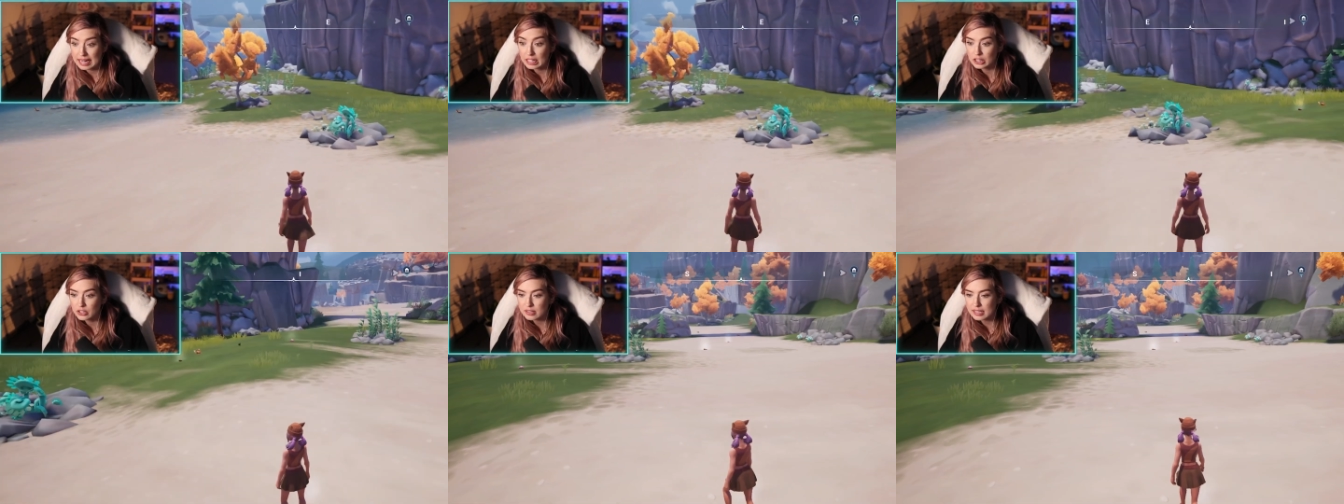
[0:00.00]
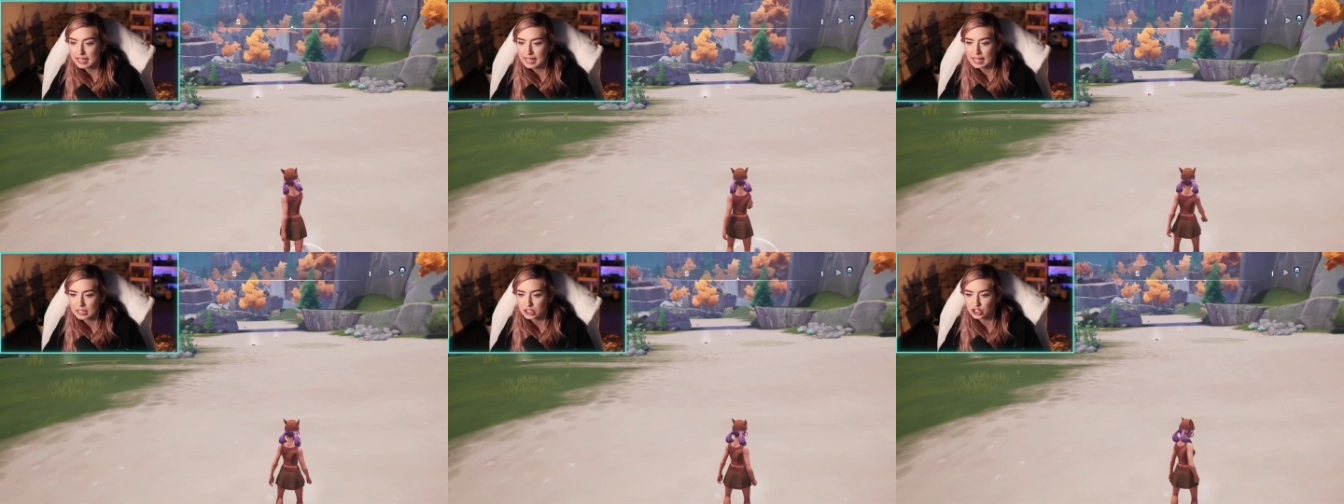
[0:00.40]
And it looks
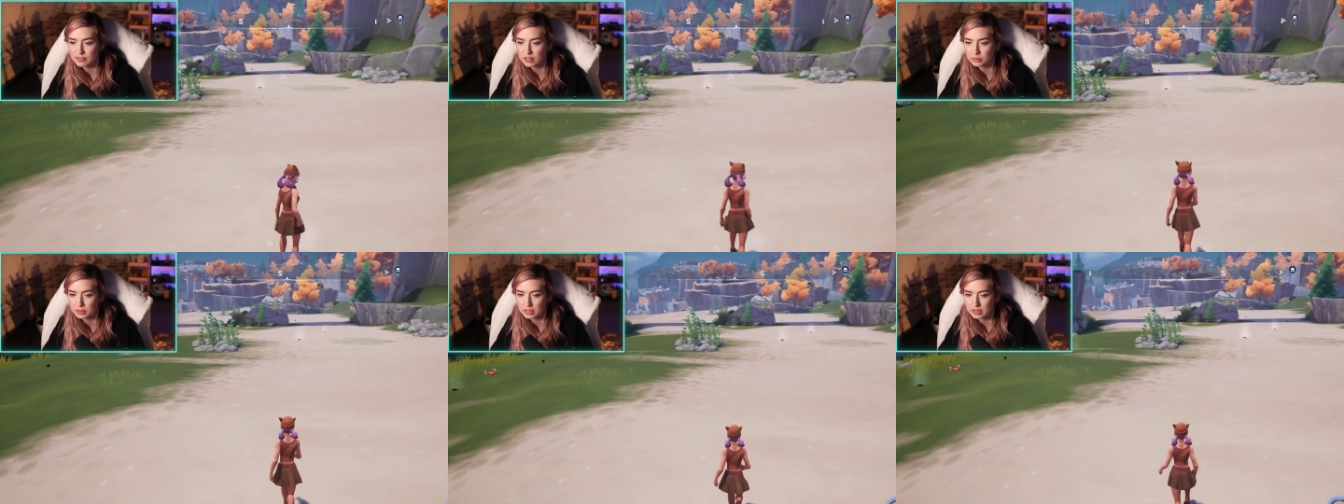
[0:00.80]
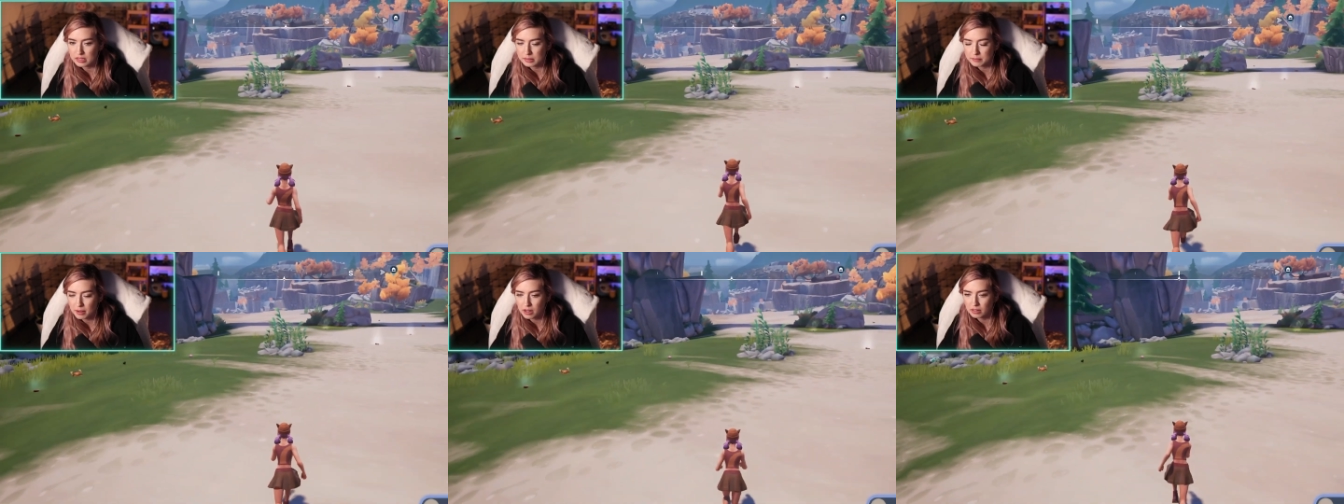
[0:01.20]
like I actually found a really good
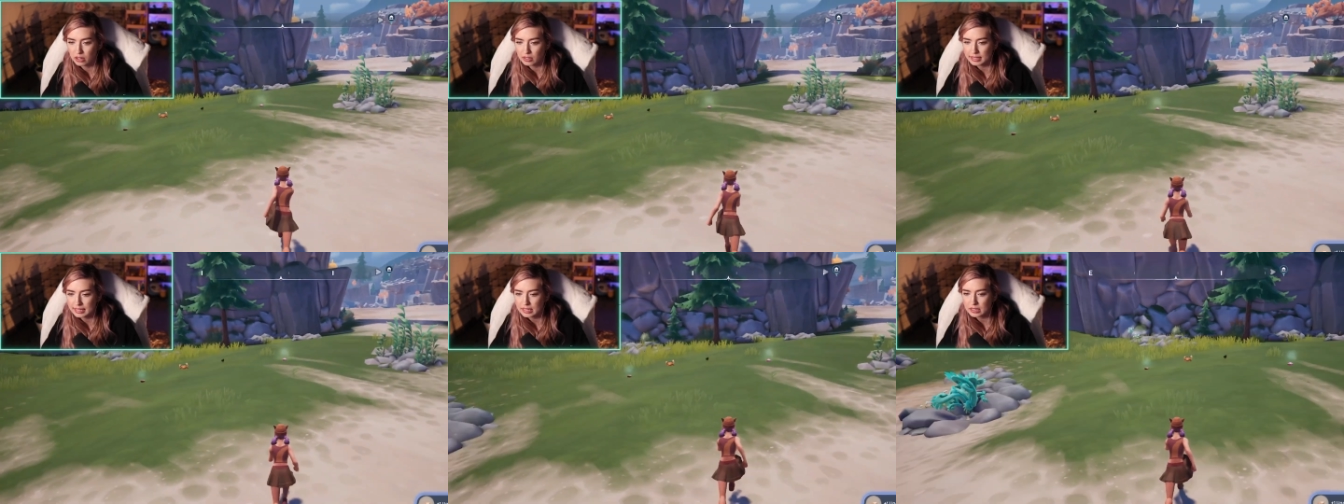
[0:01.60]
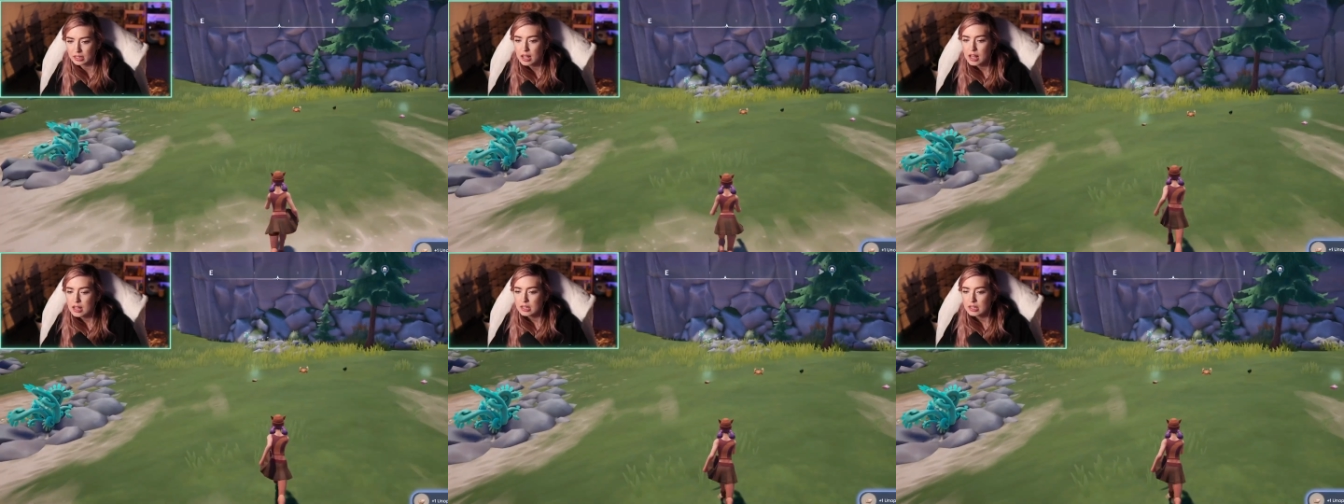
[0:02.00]
spot along here.